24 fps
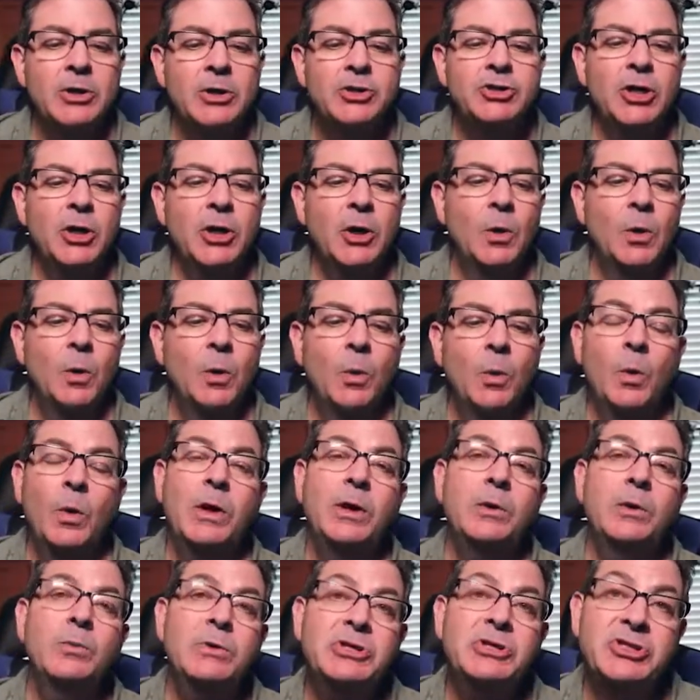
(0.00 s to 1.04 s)
so, where
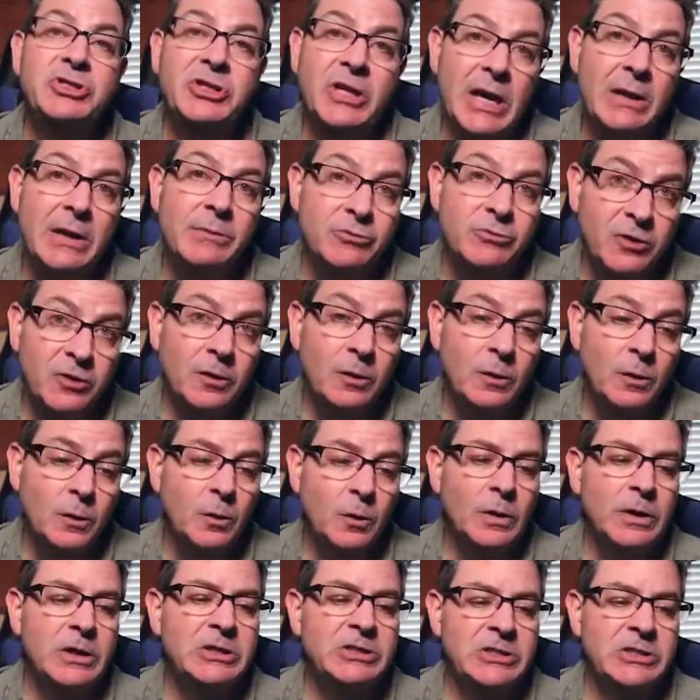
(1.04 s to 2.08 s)
do we escape
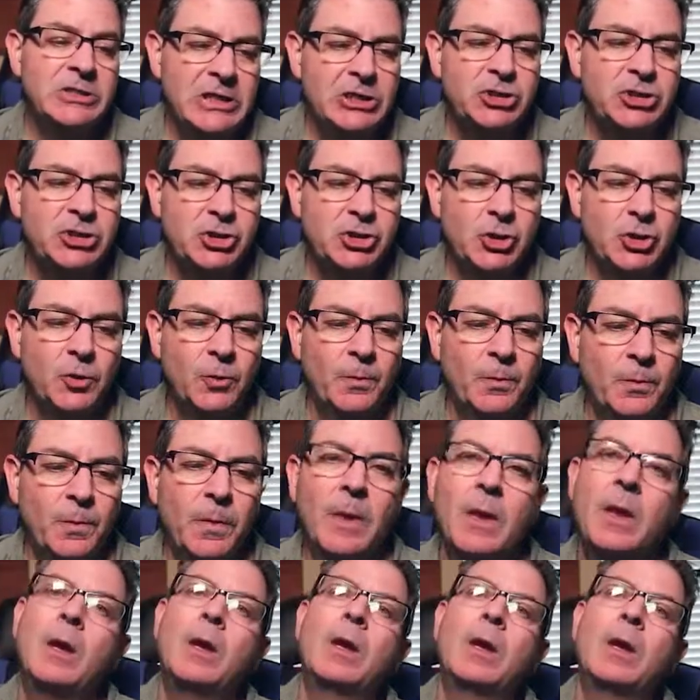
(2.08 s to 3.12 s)
to is an issue.
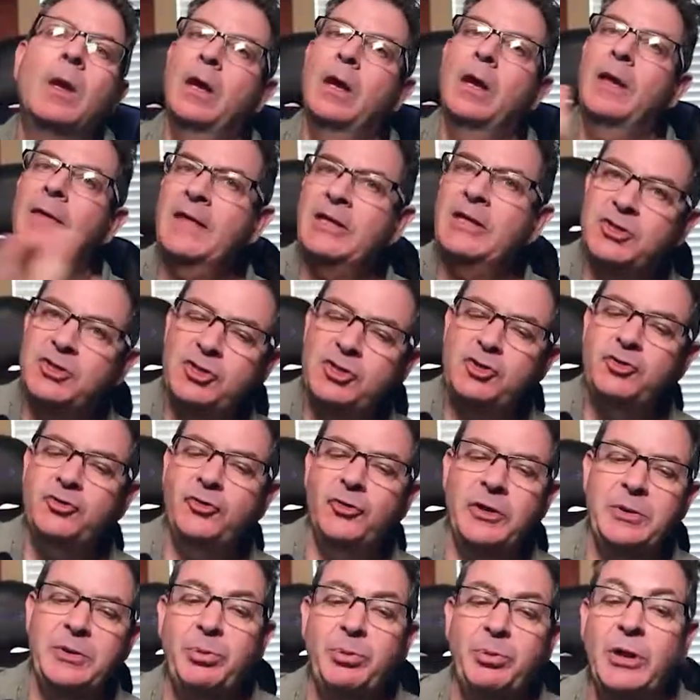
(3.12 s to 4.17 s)
And that's
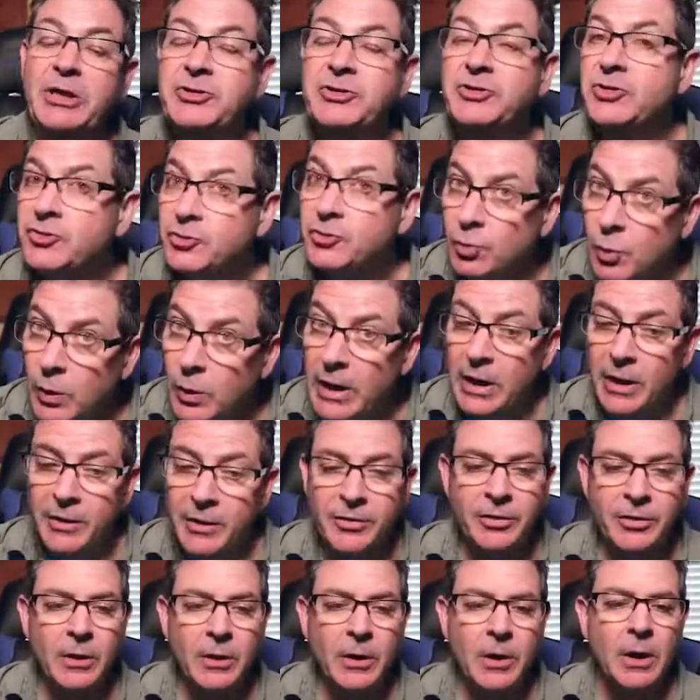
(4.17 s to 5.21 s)
usually places with
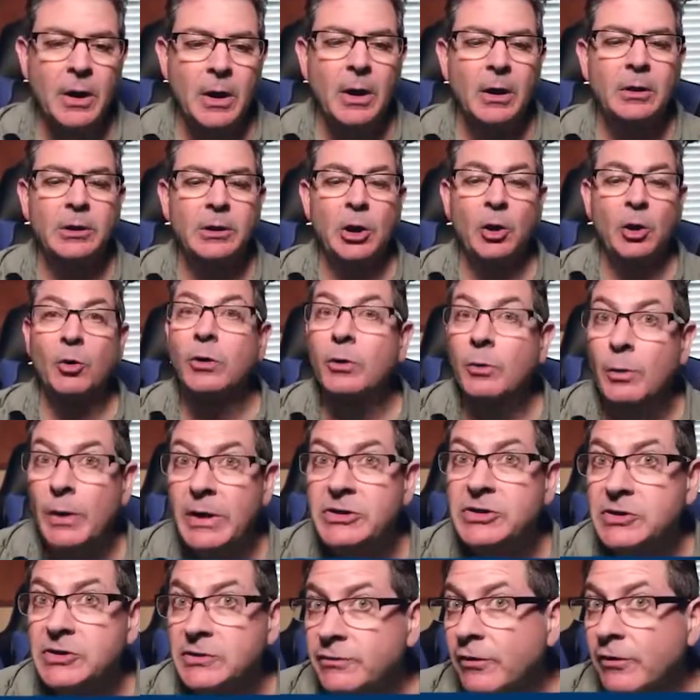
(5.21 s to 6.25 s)
lower
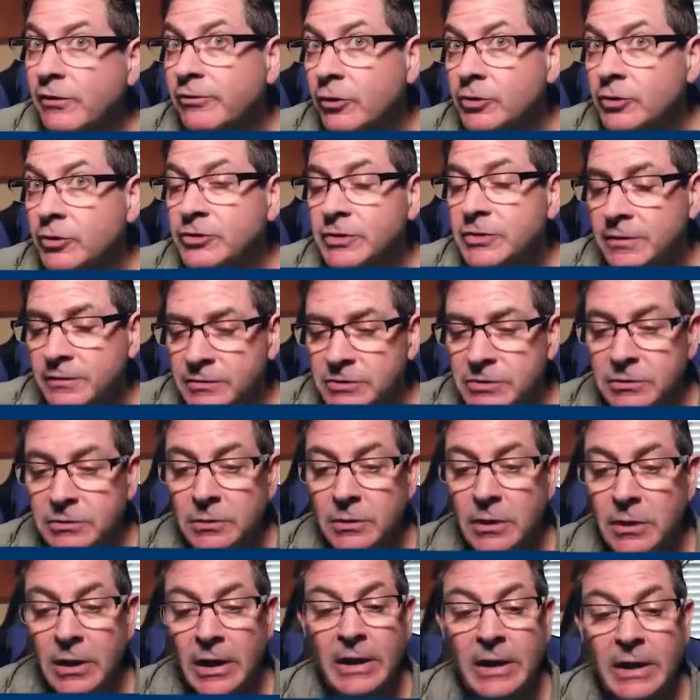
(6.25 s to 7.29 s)
rates of aversives
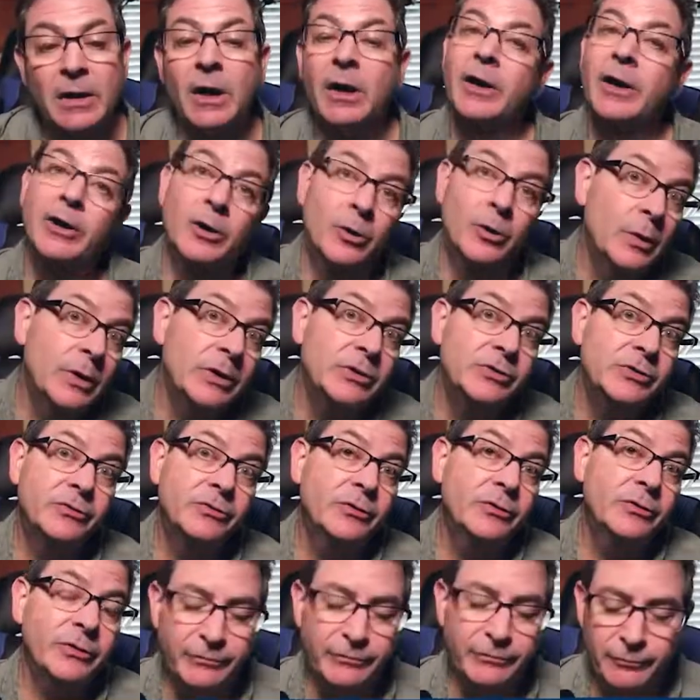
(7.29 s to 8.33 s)
and higher rates of
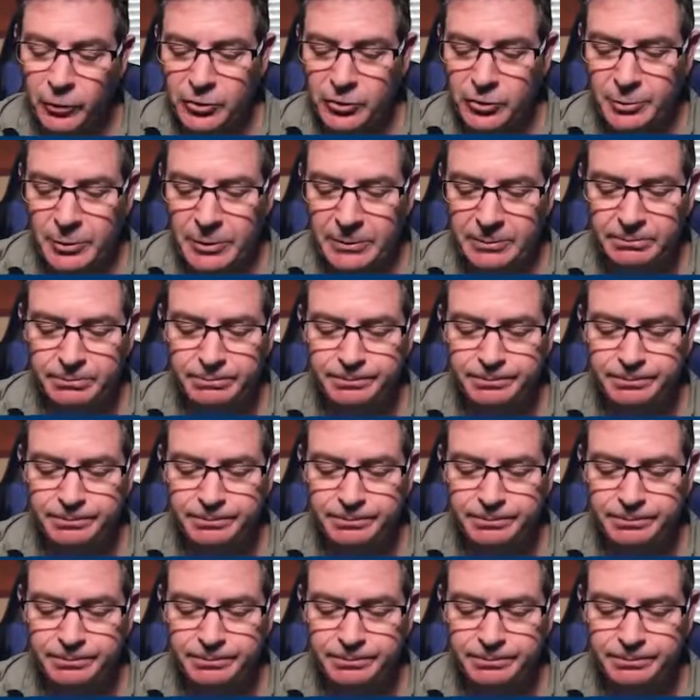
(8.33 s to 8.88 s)
reinforcement.